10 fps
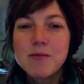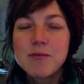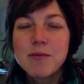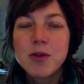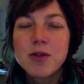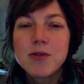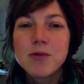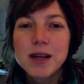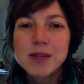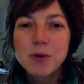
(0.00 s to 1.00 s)
both the
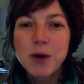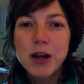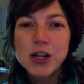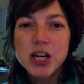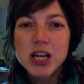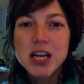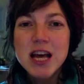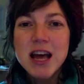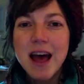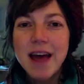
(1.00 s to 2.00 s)
respiration
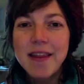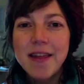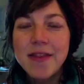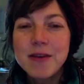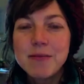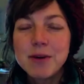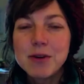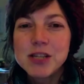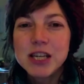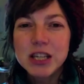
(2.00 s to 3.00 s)
and then the
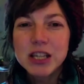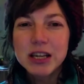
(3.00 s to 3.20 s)
motility,